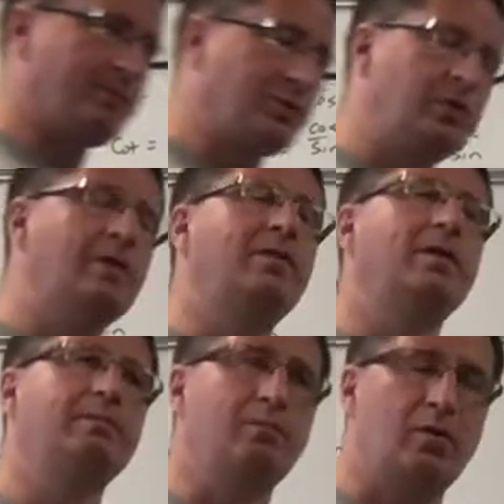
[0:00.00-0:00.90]
prove
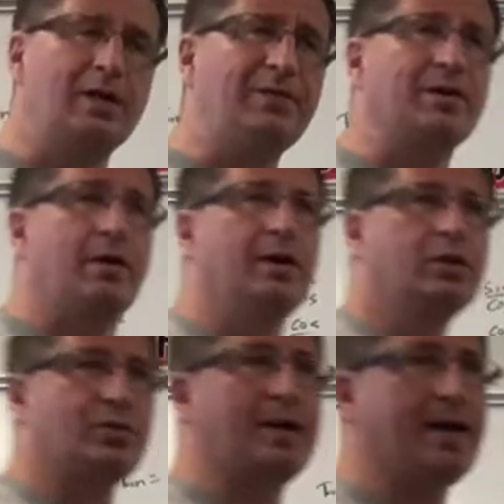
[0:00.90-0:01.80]
more difficult
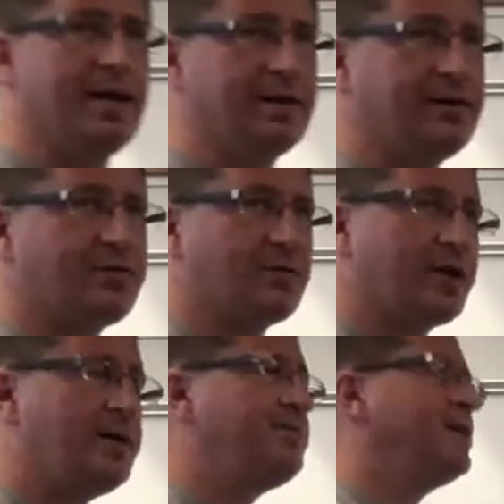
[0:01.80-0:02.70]
trig identities. Okay?